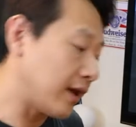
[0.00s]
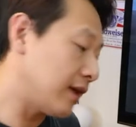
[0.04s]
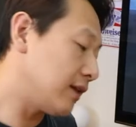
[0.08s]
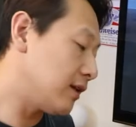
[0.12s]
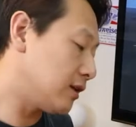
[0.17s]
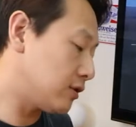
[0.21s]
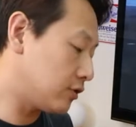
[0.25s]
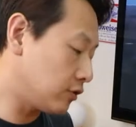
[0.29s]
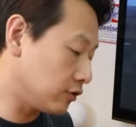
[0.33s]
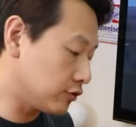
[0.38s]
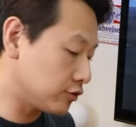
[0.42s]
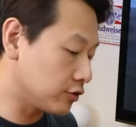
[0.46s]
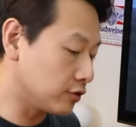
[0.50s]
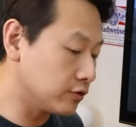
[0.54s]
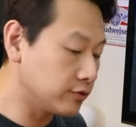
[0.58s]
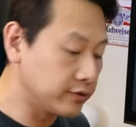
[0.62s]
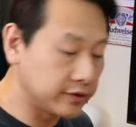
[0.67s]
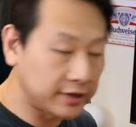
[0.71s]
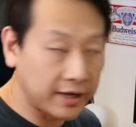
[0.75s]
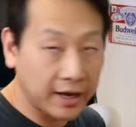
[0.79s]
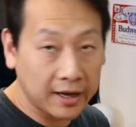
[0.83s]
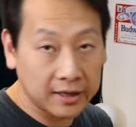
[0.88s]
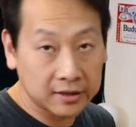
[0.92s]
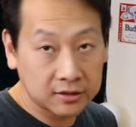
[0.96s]
And it's to show
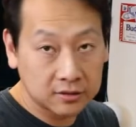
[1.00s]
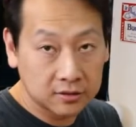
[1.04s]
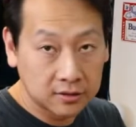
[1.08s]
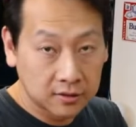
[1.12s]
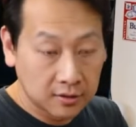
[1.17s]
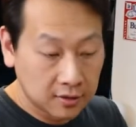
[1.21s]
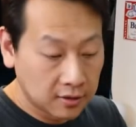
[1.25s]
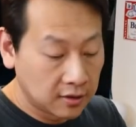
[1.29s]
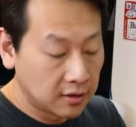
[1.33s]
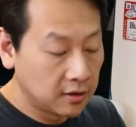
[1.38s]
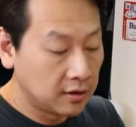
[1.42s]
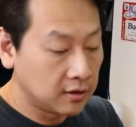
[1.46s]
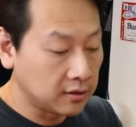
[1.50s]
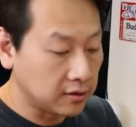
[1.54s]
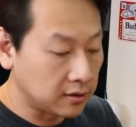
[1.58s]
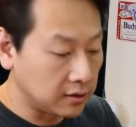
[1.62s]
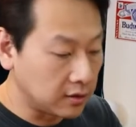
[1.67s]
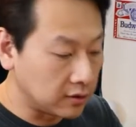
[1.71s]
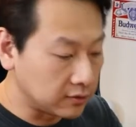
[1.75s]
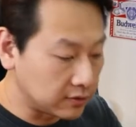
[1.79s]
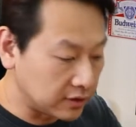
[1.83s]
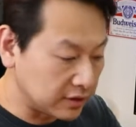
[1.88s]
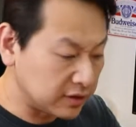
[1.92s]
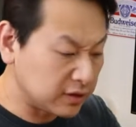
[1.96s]
you guys, you
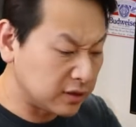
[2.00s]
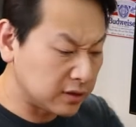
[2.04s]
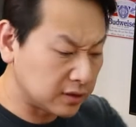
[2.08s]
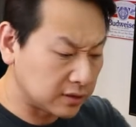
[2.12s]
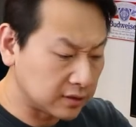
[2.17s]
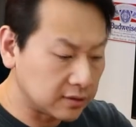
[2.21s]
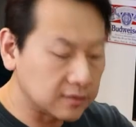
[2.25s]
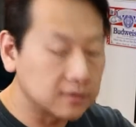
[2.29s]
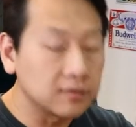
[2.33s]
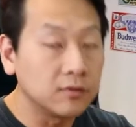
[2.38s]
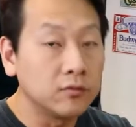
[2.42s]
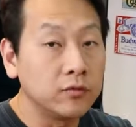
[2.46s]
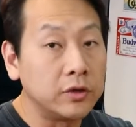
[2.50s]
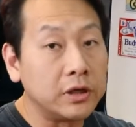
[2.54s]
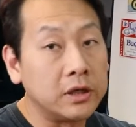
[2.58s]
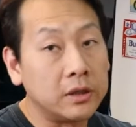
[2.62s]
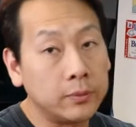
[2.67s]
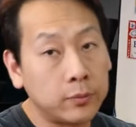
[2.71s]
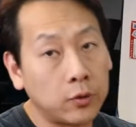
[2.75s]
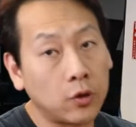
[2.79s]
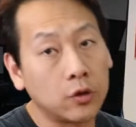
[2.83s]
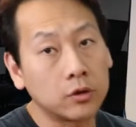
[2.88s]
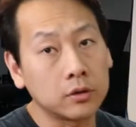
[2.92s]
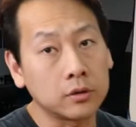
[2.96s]
know, this is really
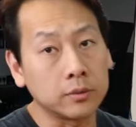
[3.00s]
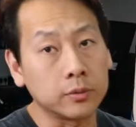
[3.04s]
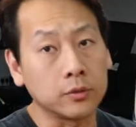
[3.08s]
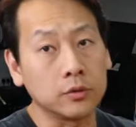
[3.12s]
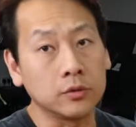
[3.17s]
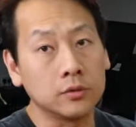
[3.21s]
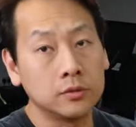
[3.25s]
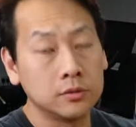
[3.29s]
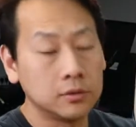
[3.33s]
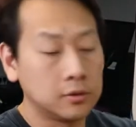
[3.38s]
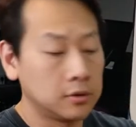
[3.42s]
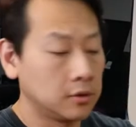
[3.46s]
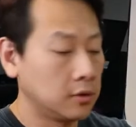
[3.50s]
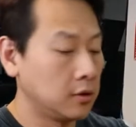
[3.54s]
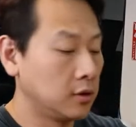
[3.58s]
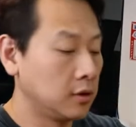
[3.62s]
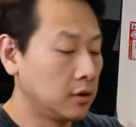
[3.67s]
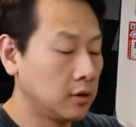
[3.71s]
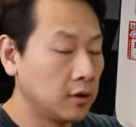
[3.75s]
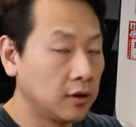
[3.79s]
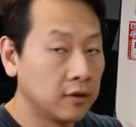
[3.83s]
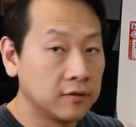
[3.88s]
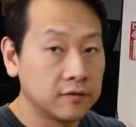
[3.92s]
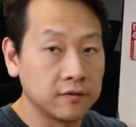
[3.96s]
portable
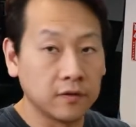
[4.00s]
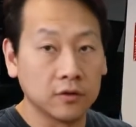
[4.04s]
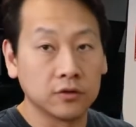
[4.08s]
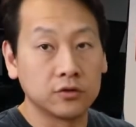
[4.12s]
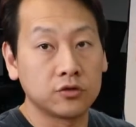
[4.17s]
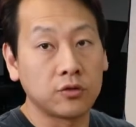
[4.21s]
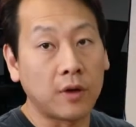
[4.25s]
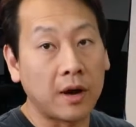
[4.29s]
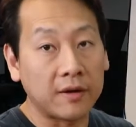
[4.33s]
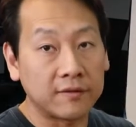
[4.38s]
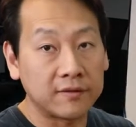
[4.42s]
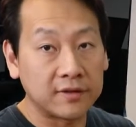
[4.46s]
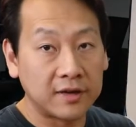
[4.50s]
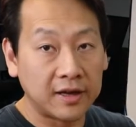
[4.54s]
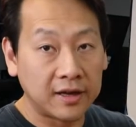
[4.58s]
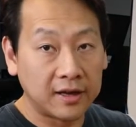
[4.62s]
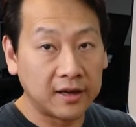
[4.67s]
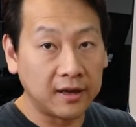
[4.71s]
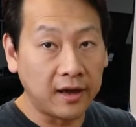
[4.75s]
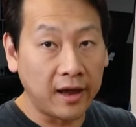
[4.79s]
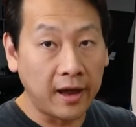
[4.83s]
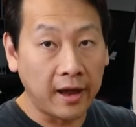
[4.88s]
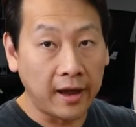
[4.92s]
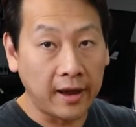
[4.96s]
for
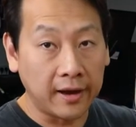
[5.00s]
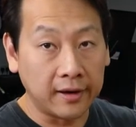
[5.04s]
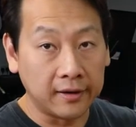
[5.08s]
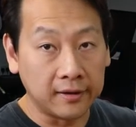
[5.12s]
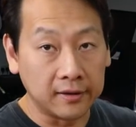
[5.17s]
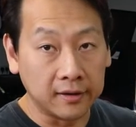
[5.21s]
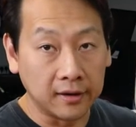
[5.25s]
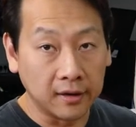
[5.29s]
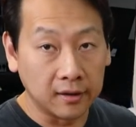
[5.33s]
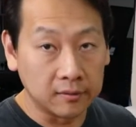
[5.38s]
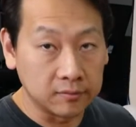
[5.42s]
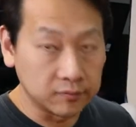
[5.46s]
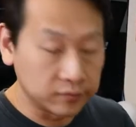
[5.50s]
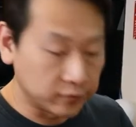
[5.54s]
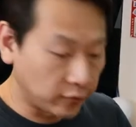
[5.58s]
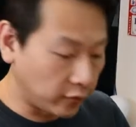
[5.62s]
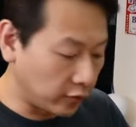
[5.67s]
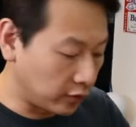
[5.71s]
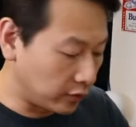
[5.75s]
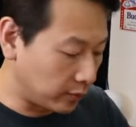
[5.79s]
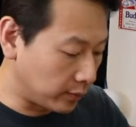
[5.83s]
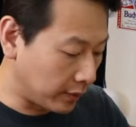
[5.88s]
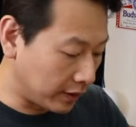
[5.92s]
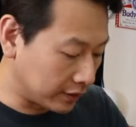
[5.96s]
traveling and
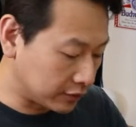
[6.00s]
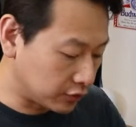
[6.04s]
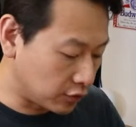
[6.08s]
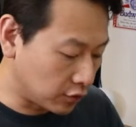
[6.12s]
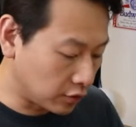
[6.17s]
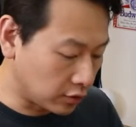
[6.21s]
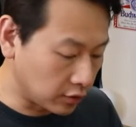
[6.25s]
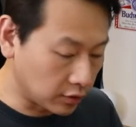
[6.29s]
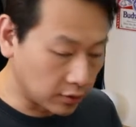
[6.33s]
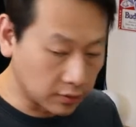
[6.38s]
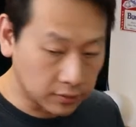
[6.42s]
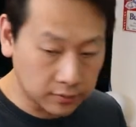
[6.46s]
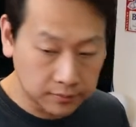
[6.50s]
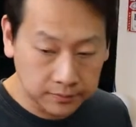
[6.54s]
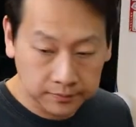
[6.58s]
for my studio.